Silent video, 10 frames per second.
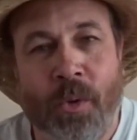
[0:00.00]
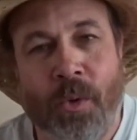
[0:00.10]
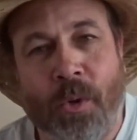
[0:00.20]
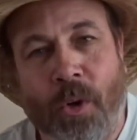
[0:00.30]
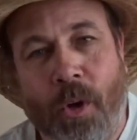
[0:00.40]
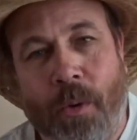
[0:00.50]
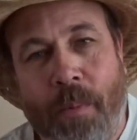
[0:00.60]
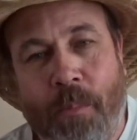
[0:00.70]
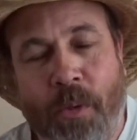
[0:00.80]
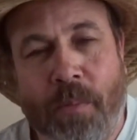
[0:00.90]
crawl
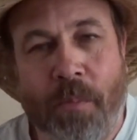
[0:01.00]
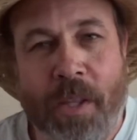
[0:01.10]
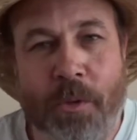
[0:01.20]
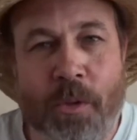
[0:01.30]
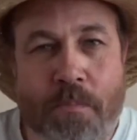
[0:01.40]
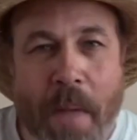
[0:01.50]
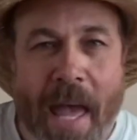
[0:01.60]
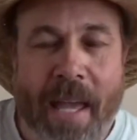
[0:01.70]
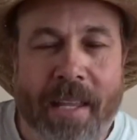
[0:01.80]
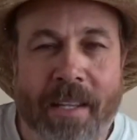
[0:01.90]
up on the mother's
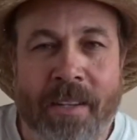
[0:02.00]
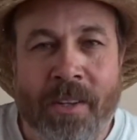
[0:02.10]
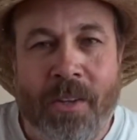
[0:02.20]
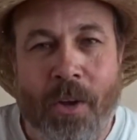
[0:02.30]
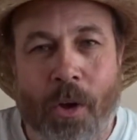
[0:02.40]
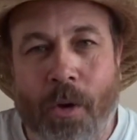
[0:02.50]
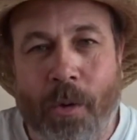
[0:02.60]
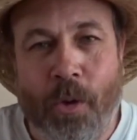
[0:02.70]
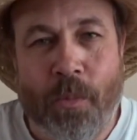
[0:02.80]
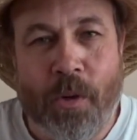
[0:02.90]
back and
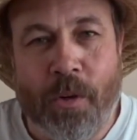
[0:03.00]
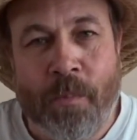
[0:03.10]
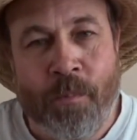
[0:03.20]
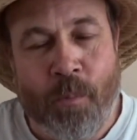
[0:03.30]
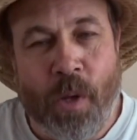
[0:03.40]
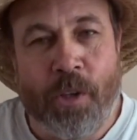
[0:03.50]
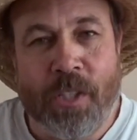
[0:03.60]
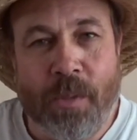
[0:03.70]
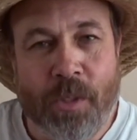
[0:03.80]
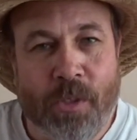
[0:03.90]
all over while
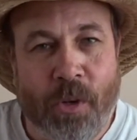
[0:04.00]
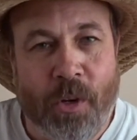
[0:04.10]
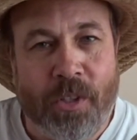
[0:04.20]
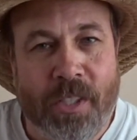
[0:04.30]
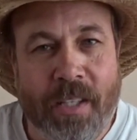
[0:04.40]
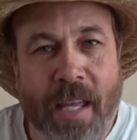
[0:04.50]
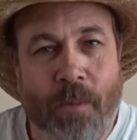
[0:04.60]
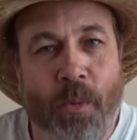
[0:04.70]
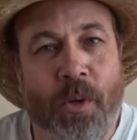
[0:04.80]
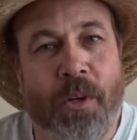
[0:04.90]
she was crossing that
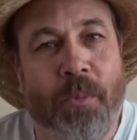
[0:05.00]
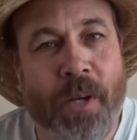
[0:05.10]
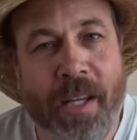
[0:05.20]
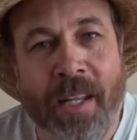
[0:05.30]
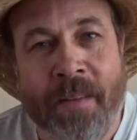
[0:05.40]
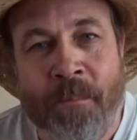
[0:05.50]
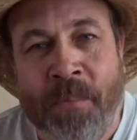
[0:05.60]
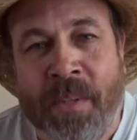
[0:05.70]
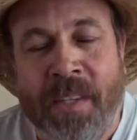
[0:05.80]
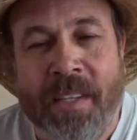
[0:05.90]
waterway.
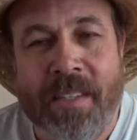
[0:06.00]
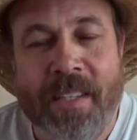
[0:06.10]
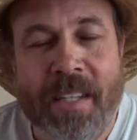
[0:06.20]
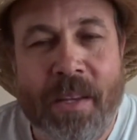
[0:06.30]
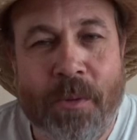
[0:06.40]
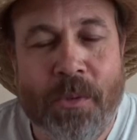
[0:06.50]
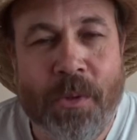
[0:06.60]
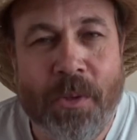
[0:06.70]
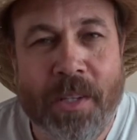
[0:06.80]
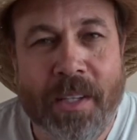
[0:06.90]
He said that was
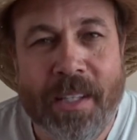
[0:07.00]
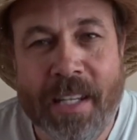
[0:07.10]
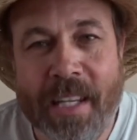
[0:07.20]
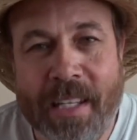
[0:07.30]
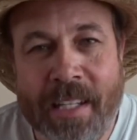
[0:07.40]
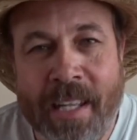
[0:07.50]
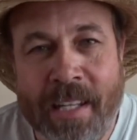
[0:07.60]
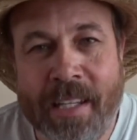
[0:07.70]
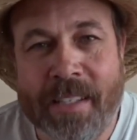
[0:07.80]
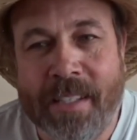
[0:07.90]
really neat
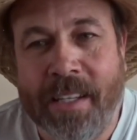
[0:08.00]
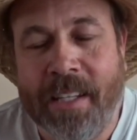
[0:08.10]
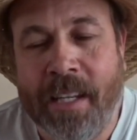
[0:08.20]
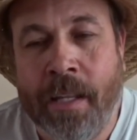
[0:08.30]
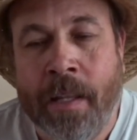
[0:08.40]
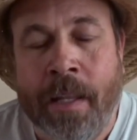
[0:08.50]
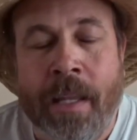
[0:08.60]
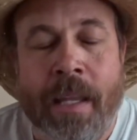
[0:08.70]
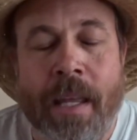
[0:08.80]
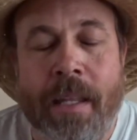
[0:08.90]
and exciting.
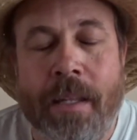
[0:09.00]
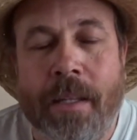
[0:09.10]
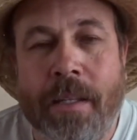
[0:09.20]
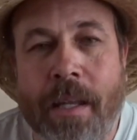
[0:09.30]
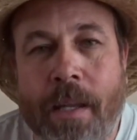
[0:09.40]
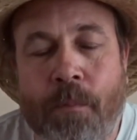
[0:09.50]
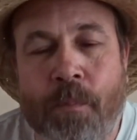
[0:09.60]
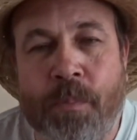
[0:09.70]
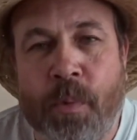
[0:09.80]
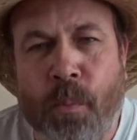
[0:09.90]
And at the
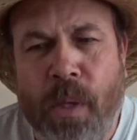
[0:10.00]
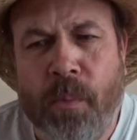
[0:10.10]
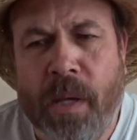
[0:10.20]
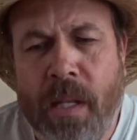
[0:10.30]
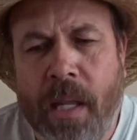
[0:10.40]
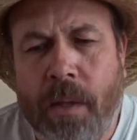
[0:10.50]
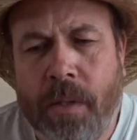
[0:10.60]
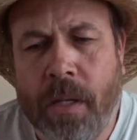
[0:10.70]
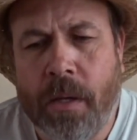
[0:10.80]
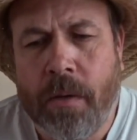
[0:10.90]
time we went out
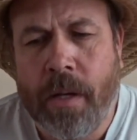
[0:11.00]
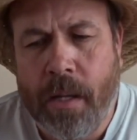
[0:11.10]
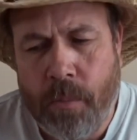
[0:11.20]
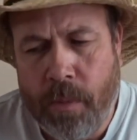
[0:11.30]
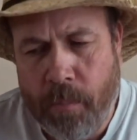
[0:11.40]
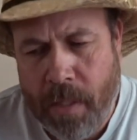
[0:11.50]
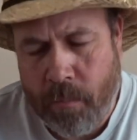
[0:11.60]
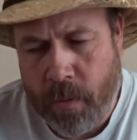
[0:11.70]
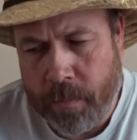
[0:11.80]
there, I remember